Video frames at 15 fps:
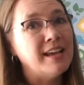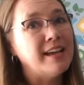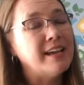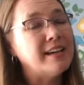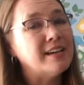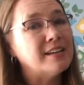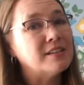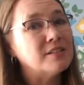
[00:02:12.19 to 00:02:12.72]

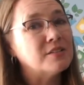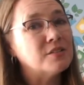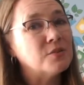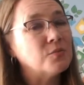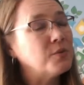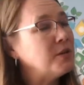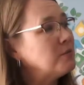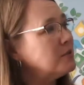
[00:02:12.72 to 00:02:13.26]
and
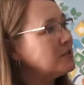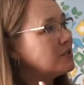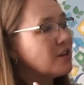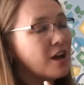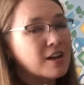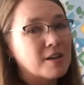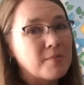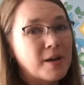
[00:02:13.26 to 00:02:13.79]
we will
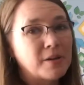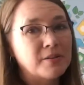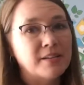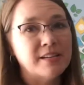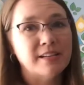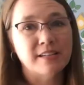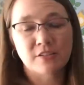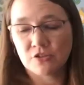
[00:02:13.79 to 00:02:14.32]
talk about
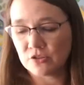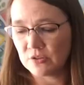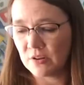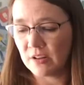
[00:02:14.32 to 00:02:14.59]
it in